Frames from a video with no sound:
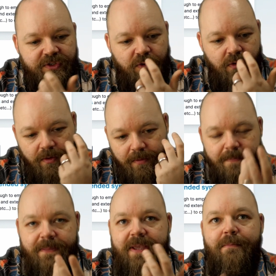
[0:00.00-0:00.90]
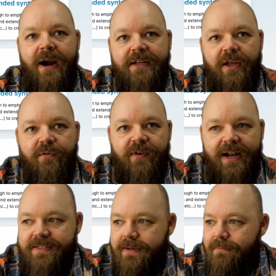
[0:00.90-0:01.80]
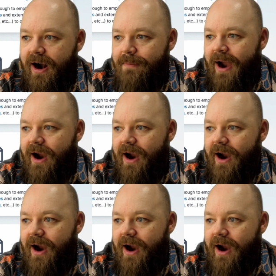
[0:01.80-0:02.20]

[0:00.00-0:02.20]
So the Markdown files in MARP